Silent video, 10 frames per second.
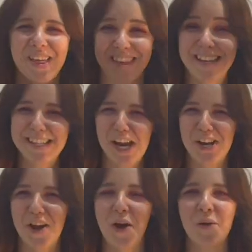they say
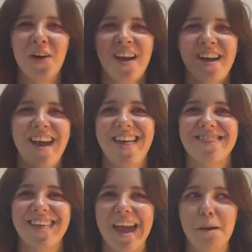no
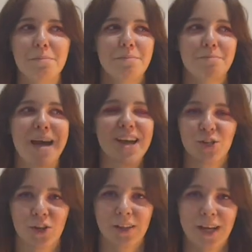and they
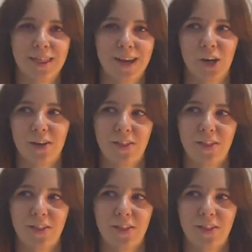magically they're